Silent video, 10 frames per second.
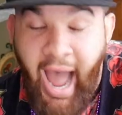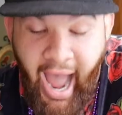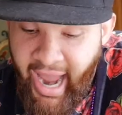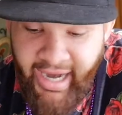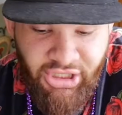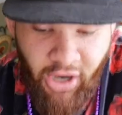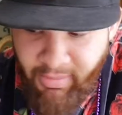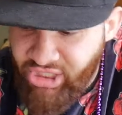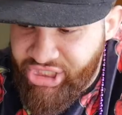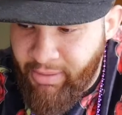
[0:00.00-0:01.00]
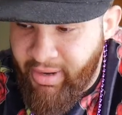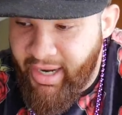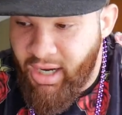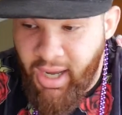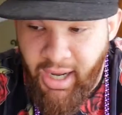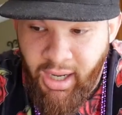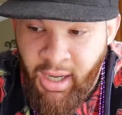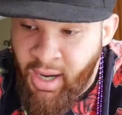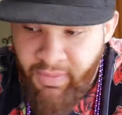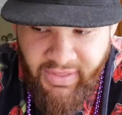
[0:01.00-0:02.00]
I ain't talking about shit, man.
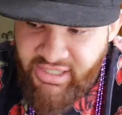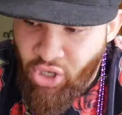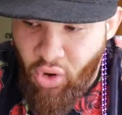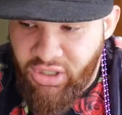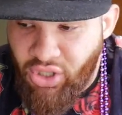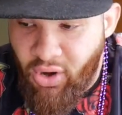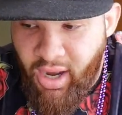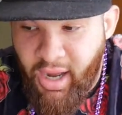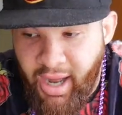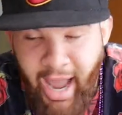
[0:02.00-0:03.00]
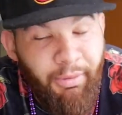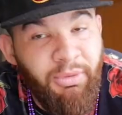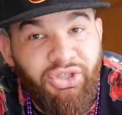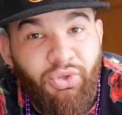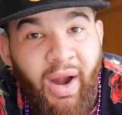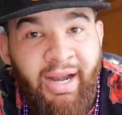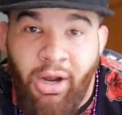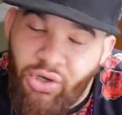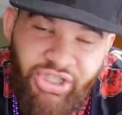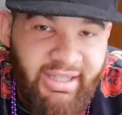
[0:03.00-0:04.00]
This song is on Apple Music right now.
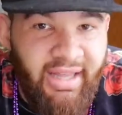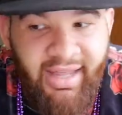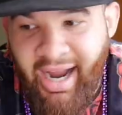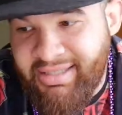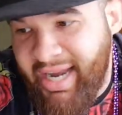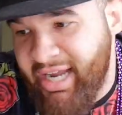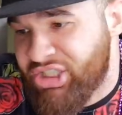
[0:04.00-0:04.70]
Go check that thing out today.